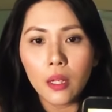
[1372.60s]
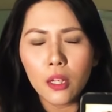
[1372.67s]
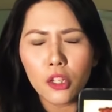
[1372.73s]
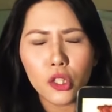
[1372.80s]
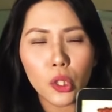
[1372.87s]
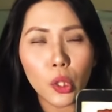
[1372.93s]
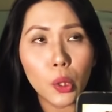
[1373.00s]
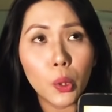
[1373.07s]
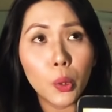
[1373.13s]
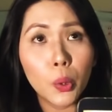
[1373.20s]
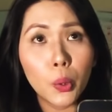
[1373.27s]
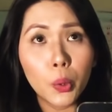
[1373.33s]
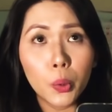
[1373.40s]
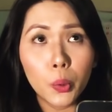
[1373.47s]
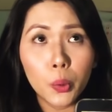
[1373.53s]

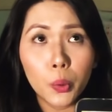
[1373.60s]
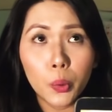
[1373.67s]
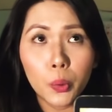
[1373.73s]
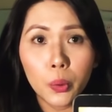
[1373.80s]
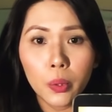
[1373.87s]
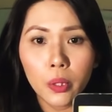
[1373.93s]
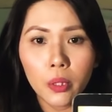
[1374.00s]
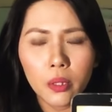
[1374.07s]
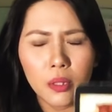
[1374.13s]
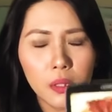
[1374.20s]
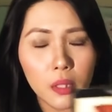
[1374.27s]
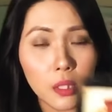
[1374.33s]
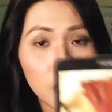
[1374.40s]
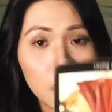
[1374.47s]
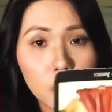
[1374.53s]
so
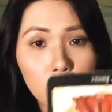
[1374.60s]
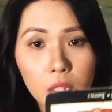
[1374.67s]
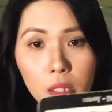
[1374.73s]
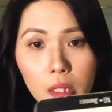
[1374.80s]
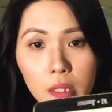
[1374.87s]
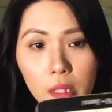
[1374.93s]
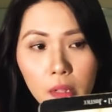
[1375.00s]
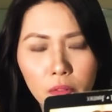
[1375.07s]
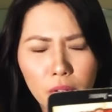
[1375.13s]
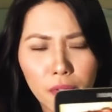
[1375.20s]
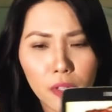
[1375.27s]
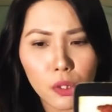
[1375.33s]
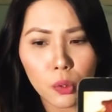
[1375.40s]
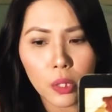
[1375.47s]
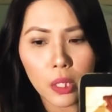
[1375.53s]
this is justice in
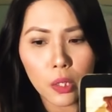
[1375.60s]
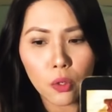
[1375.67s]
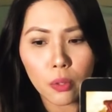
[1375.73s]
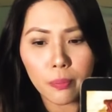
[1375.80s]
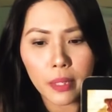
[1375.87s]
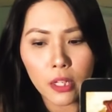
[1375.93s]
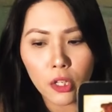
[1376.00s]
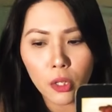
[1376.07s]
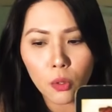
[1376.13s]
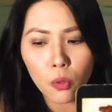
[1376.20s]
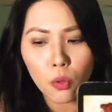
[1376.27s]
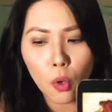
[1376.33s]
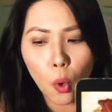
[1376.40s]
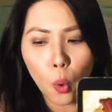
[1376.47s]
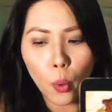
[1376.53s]
reverse. So it could be
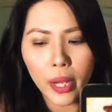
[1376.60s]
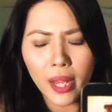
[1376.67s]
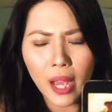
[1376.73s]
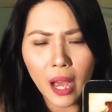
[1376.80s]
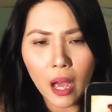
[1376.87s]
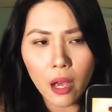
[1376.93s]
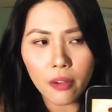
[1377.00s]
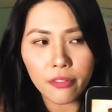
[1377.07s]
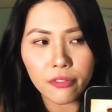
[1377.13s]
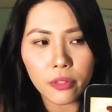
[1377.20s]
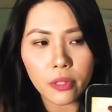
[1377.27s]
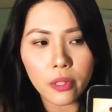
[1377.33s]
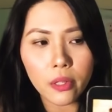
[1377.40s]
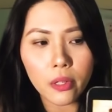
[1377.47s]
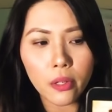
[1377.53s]
you going
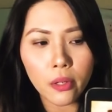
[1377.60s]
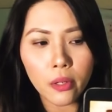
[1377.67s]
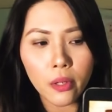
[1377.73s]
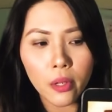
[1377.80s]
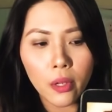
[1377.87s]
after